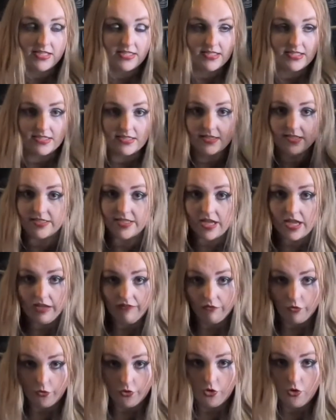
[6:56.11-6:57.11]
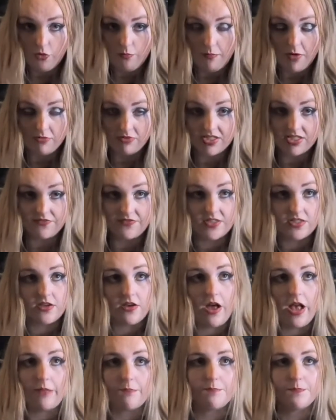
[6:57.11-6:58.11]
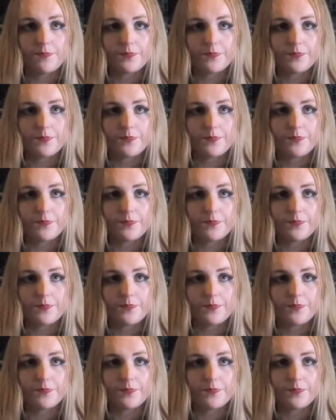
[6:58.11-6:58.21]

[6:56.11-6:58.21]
sincere or not most of the time.